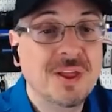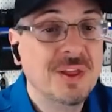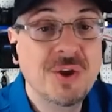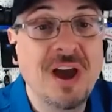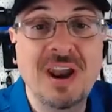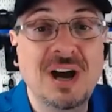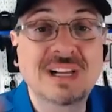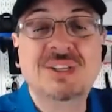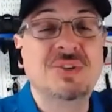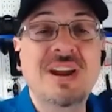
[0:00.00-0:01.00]
You're not
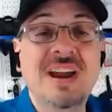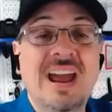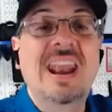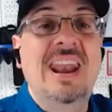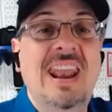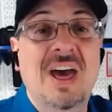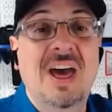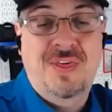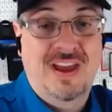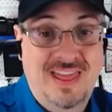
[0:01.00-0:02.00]
unstringing
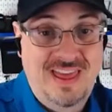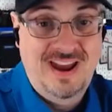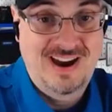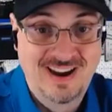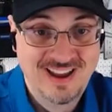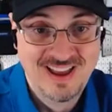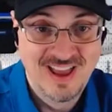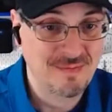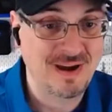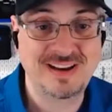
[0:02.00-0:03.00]
nothing in there.
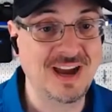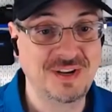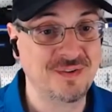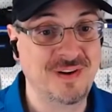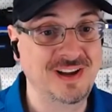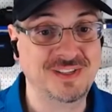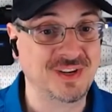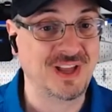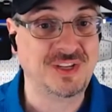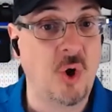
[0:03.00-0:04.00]
And my doctor friends are
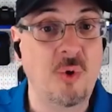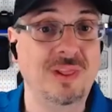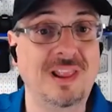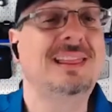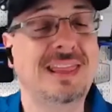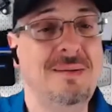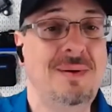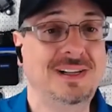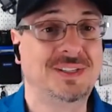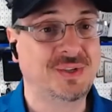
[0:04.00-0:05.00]
like, don't let them
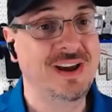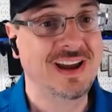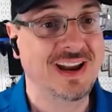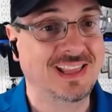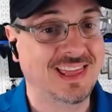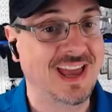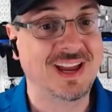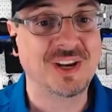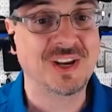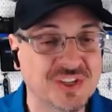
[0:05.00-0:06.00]
unstring anything.
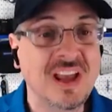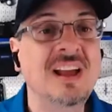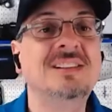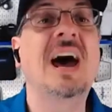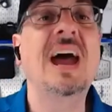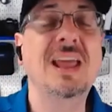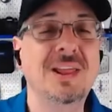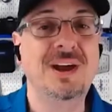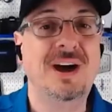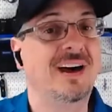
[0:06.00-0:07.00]
Just
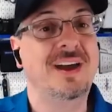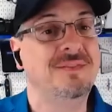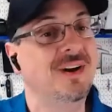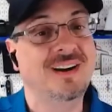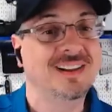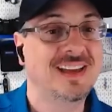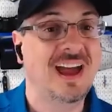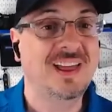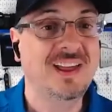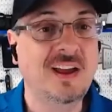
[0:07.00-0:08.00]
Tylenol. Have you heard of
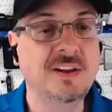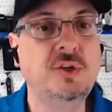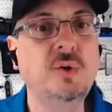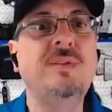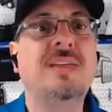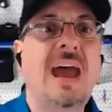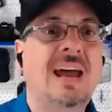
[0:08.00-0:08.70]
Tylenol? Do that.